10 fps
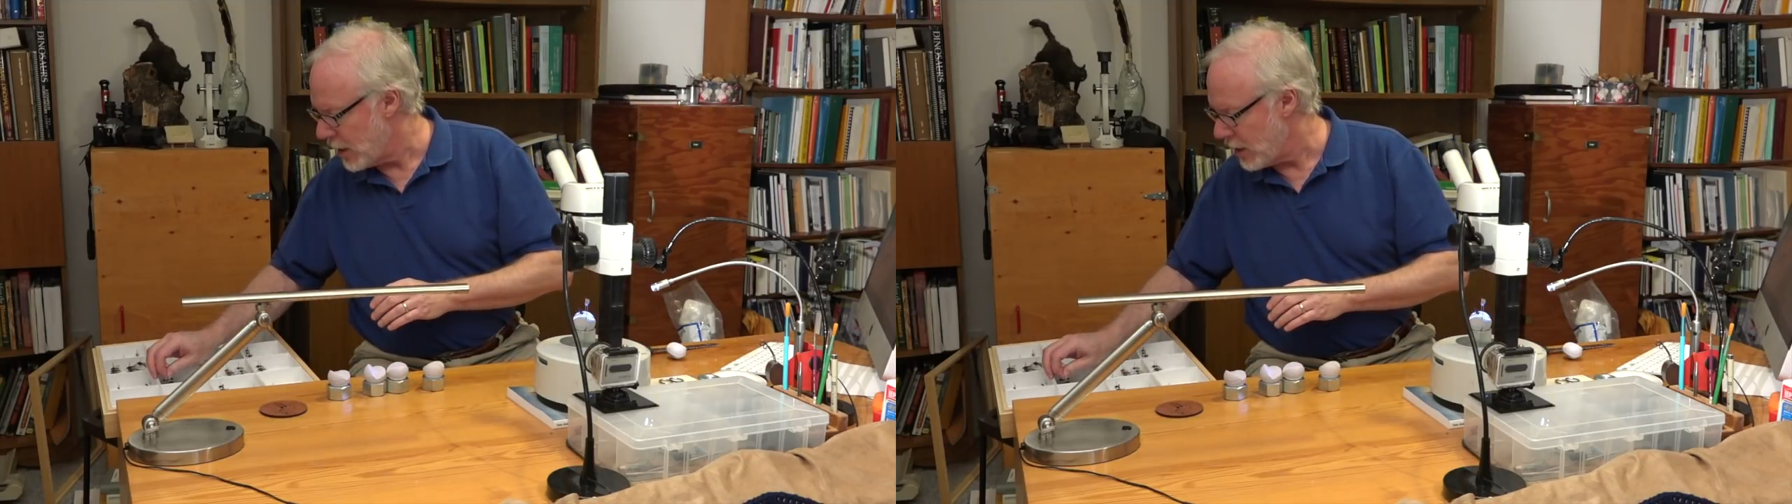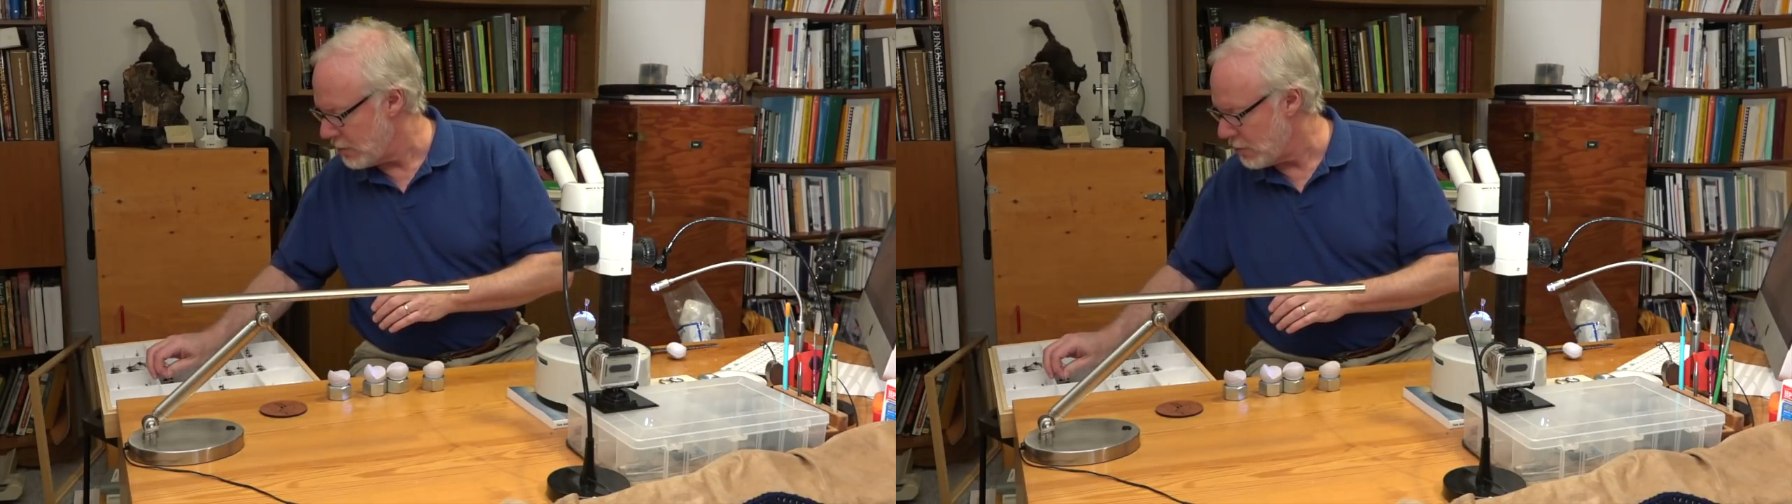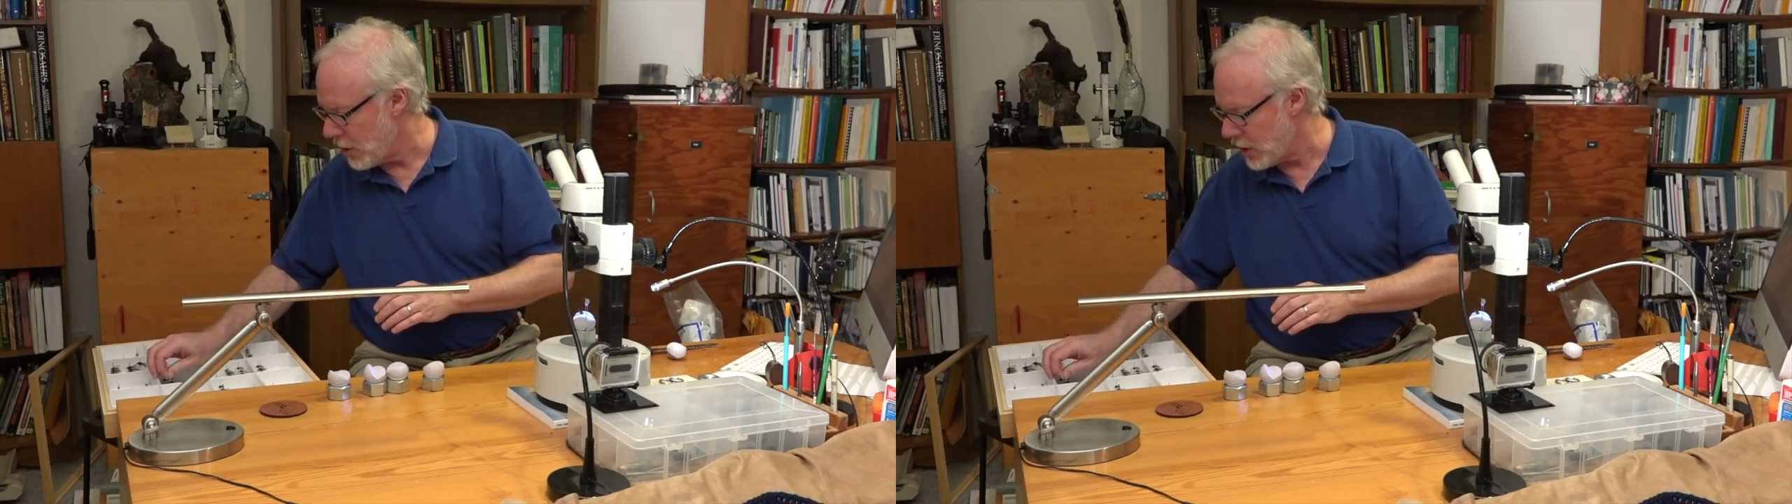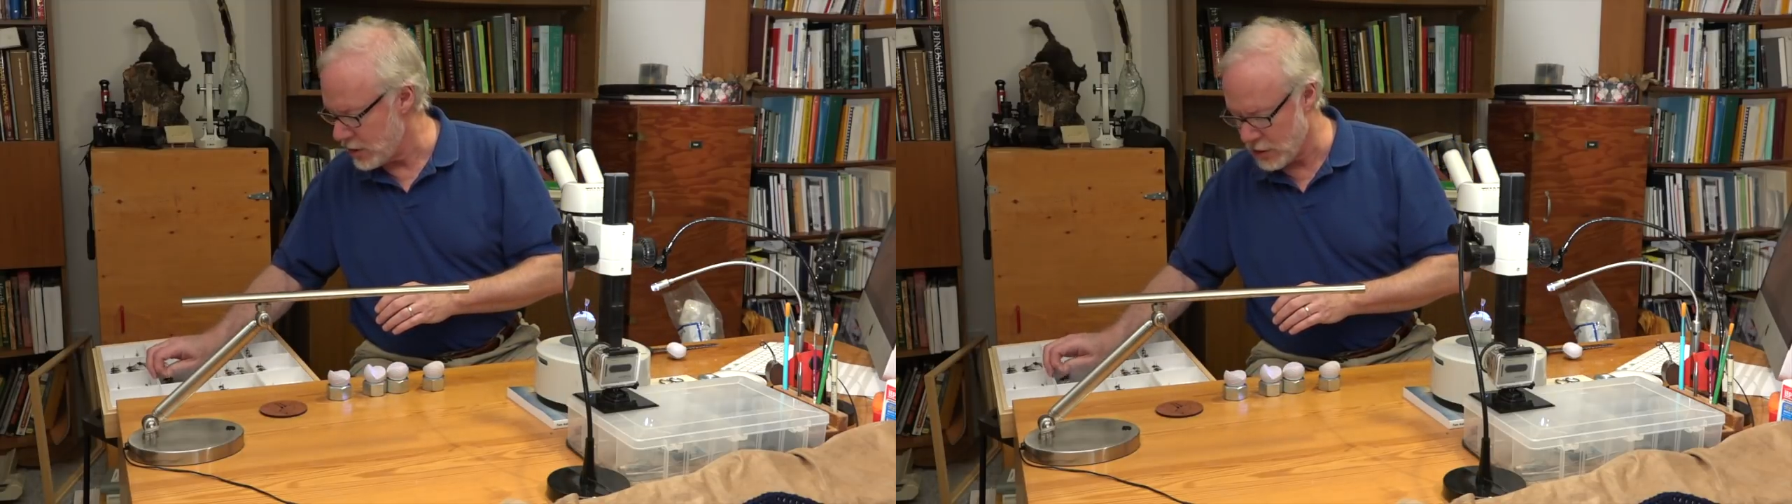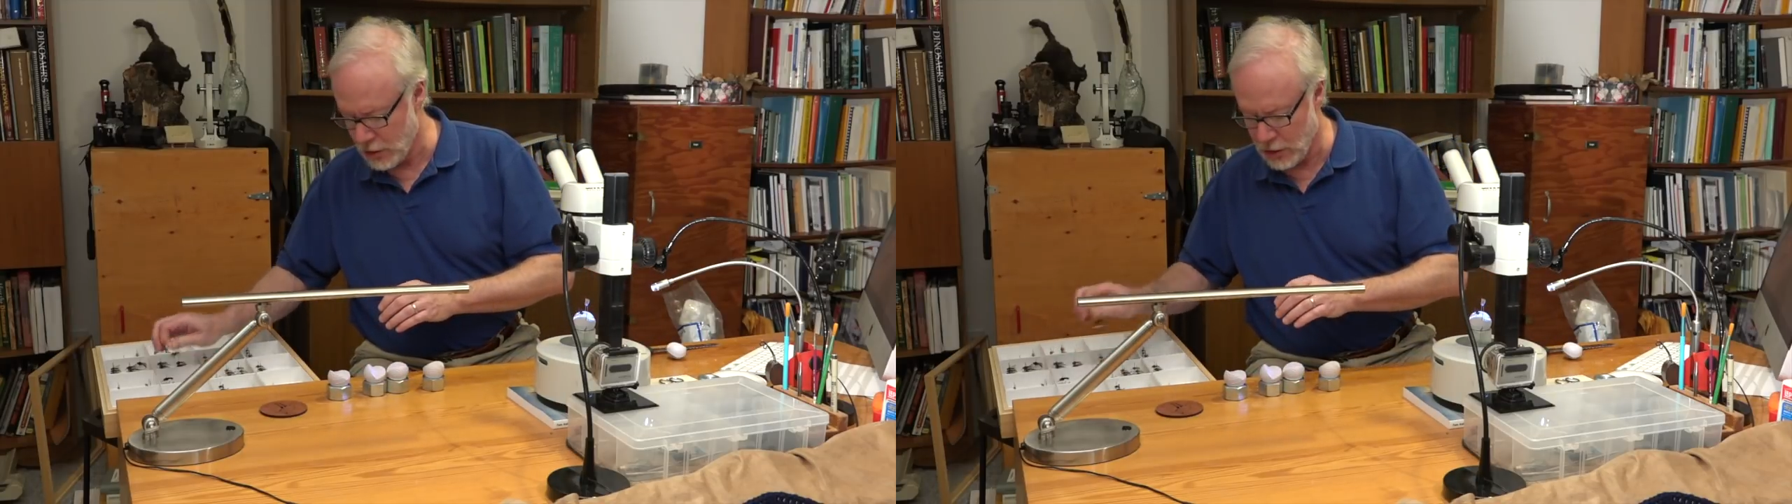a
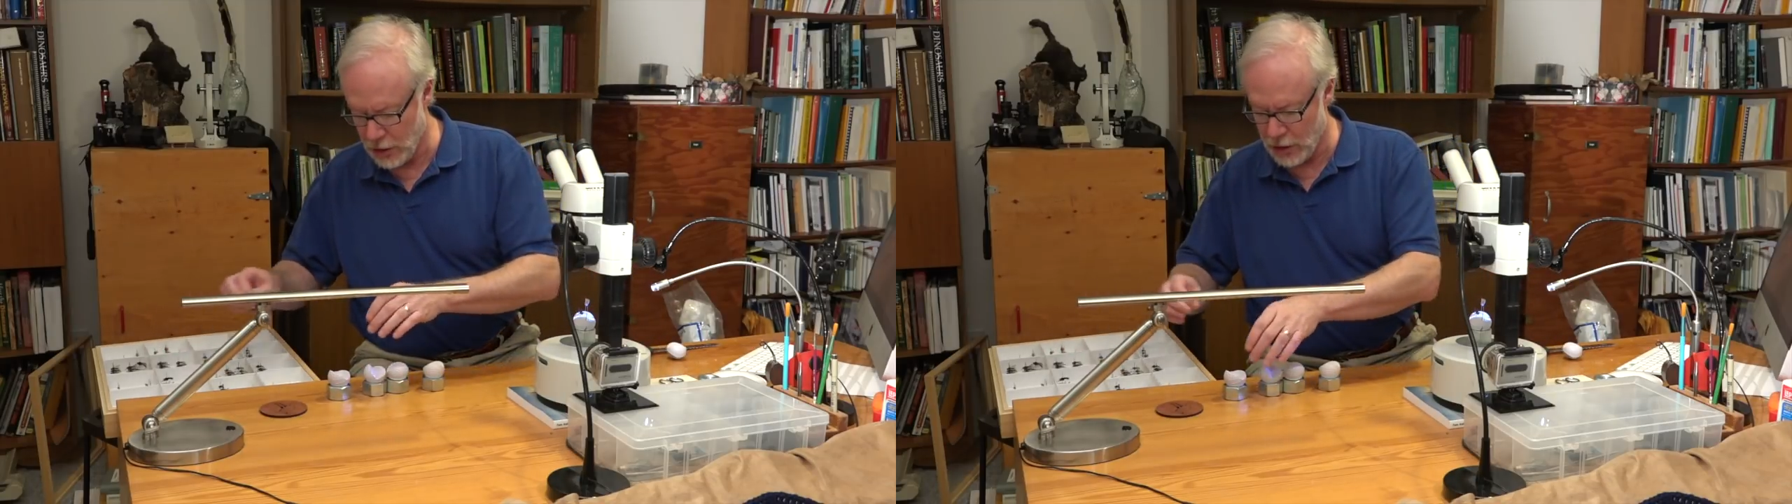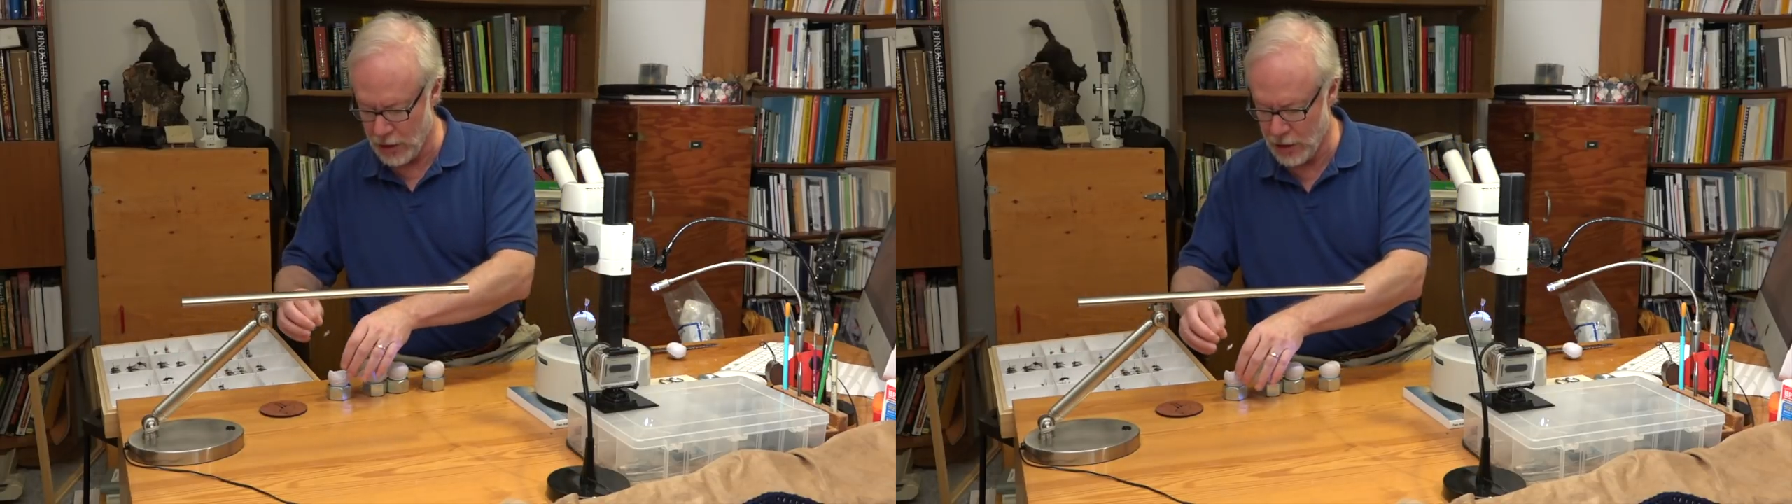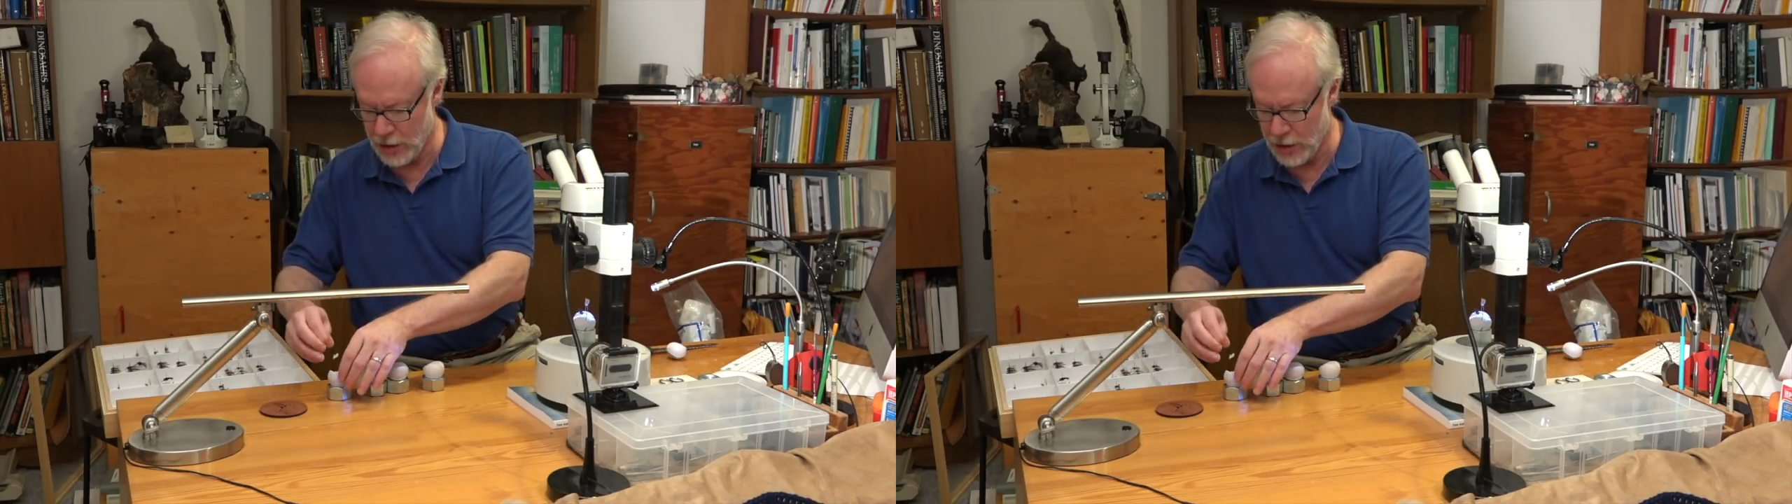modular